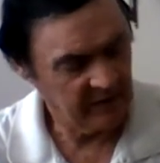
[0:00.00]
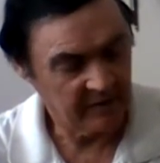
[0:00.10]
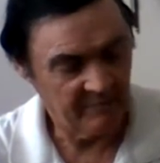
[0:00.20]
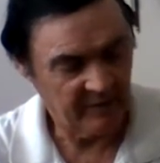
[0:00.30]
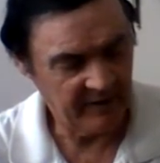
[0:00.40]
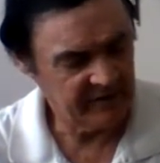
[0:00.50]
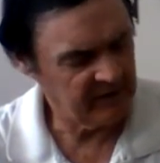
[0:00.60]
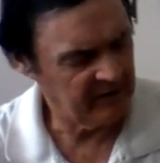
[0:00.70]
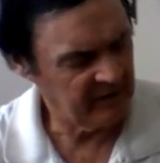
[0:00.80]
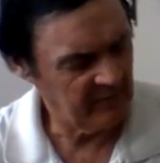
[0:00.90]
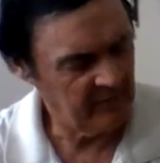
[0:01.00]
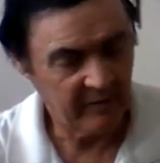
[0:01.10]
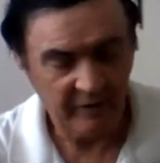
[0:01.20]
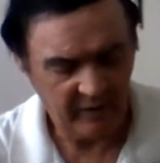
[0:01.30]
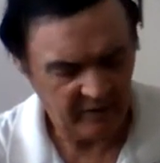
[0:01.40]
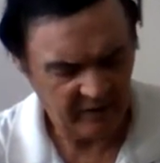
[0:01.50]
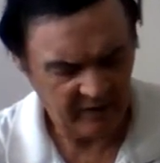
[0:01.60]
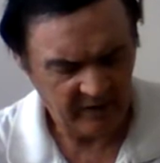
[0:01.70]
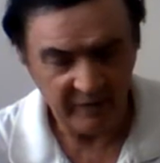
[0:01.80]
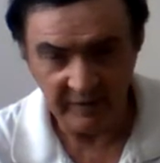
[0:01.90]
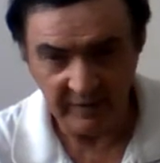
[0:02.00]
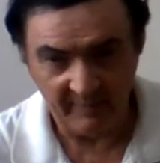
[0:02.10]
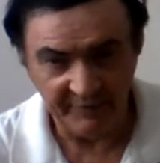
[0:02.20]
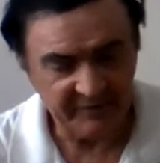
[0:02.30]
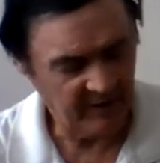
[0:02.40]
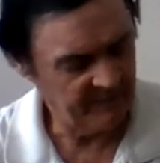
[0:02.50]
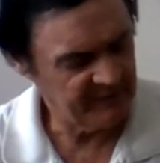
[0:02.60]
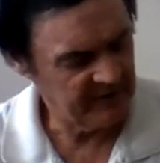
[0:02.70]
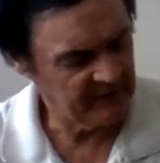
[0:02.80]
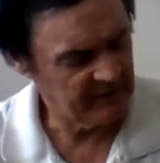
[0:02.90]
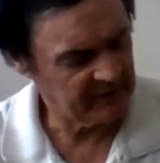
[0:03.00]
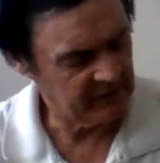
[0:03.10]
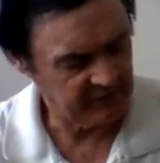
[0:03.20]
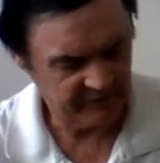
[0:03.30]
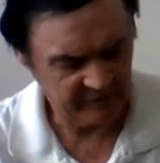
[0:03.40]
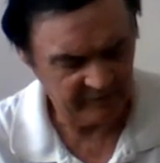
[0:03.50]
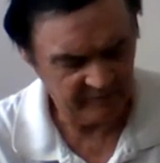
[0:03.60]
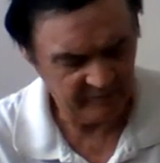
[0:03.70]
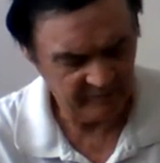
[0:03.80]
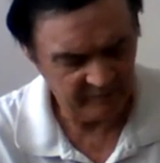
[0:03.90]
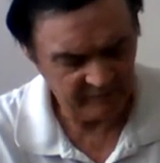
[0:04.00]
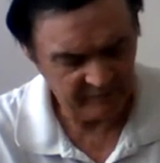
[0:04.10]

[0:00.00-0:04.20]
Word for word: Combined together double stop sounds like this.